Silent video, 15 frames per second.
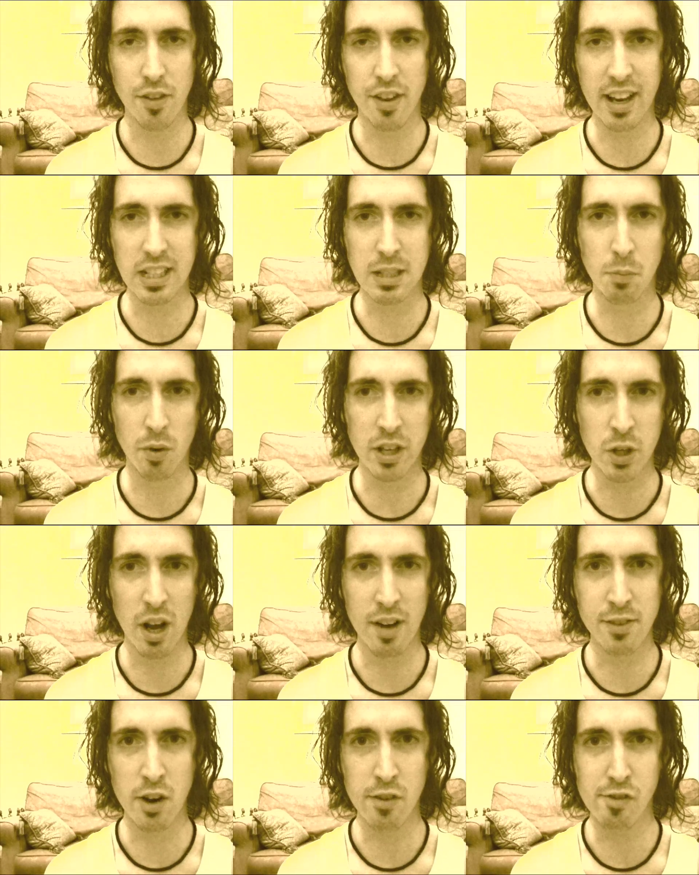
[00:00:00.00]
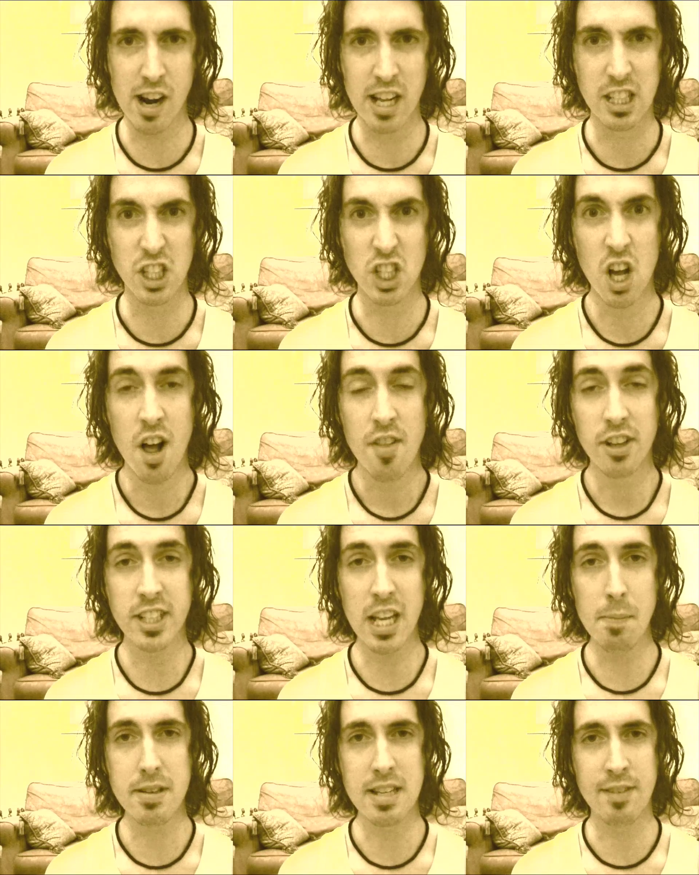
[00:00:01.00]
so the next morning you have no friends. The
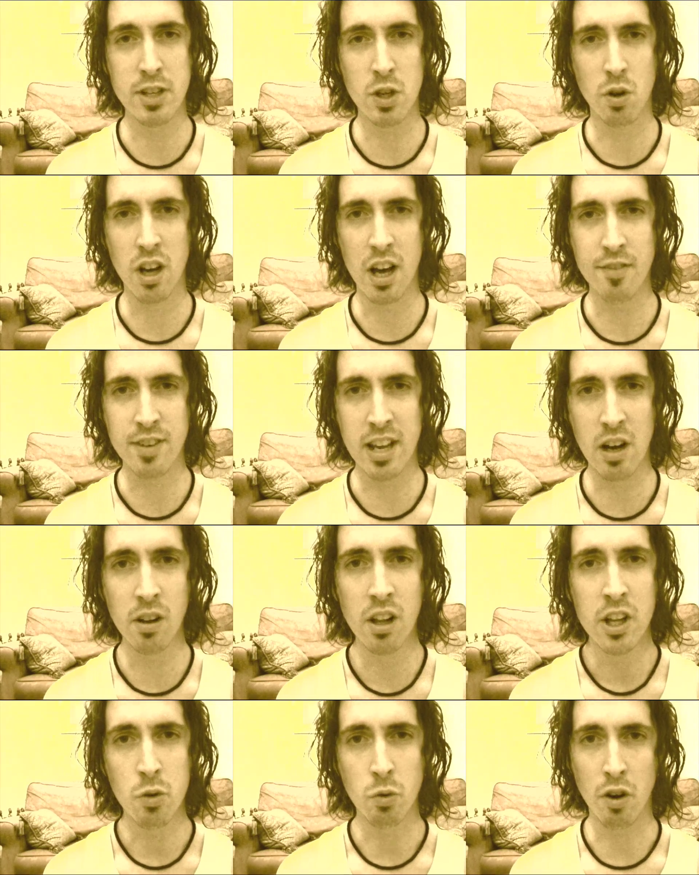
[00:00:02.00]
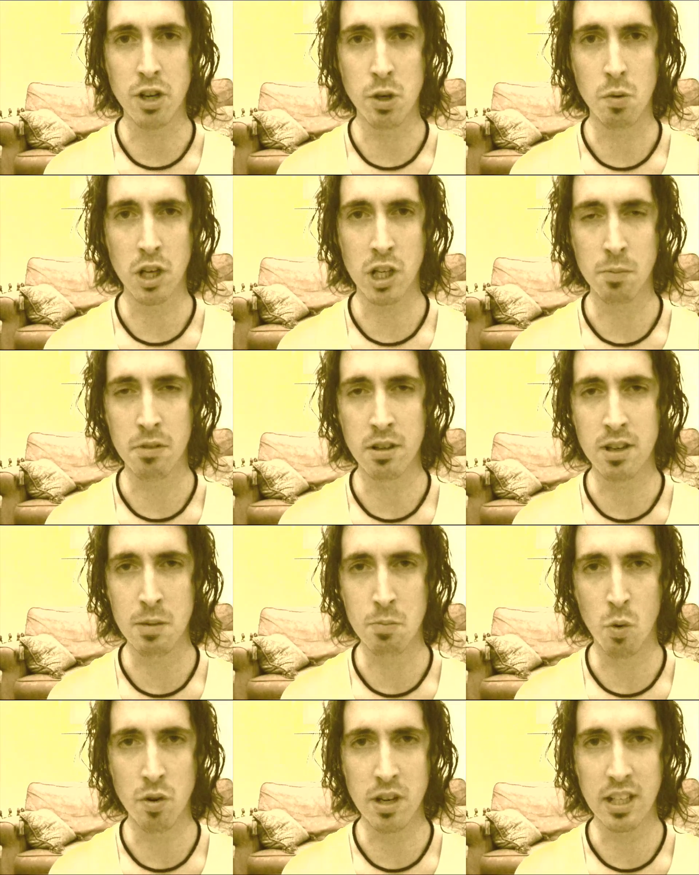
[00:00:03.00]
sheep is living your life now. You go to work on
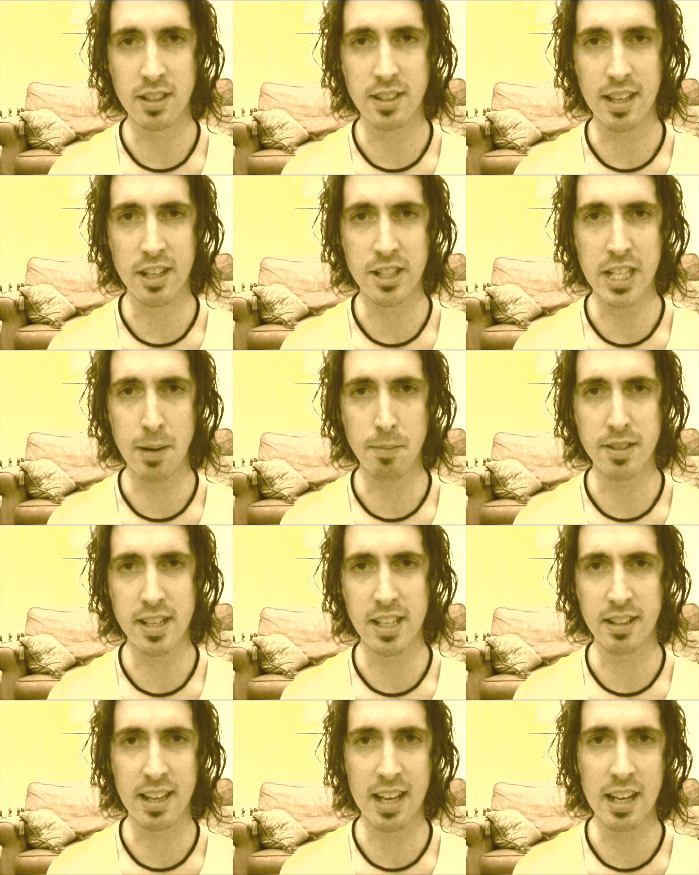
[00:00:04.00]
Monday morning and see the sheep sitting